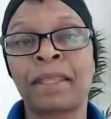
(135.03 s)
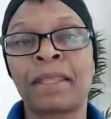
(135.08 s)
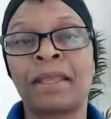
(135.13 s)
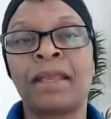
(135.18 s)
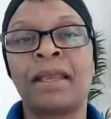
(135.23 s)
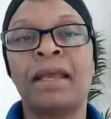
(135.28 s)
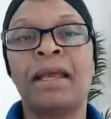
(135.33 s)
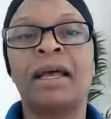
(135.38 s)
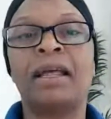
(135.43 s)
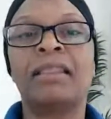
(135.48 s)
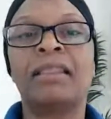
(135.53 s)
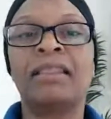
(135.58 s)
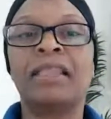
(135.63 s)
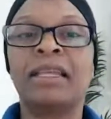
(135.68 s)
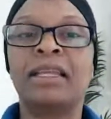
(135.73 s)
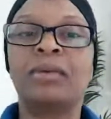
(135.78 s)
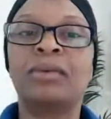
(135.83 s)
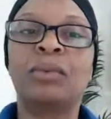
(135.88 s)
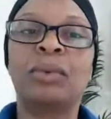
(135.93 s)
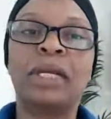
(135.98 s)
And
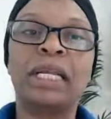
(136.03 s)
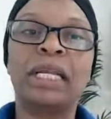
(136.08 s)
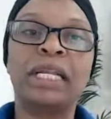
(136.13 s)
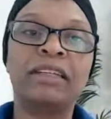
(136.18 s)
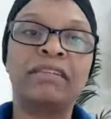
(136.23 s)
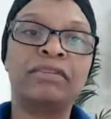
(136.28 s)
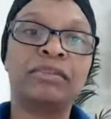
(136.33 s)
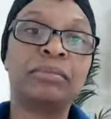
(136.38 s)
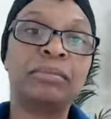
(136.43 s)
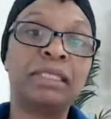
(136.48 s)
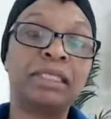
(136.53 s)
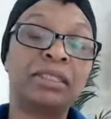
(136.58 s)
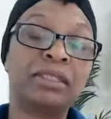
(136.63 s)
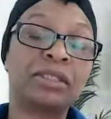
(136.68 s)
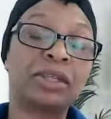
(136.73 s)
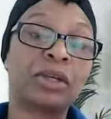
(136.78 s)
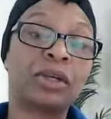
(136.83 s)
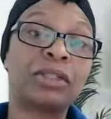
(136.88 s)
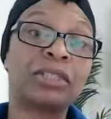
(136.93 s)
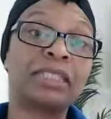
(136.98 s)
then wait for me to
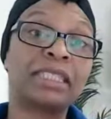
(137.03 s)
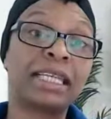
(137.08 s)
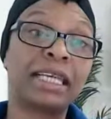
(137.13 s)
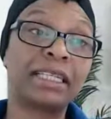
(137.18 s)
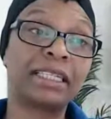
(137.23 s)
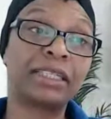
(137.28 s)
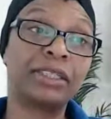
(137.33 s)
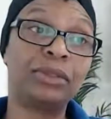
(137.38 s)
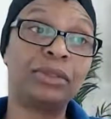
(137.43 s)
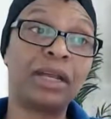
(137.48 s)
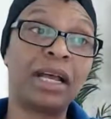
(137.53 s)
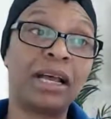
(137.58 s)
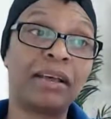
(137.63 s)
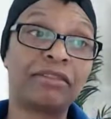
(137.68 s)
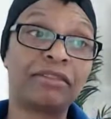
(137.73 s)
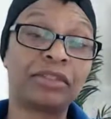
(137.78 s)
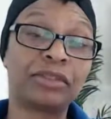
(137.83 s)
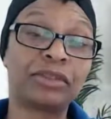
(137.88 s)
contact you after,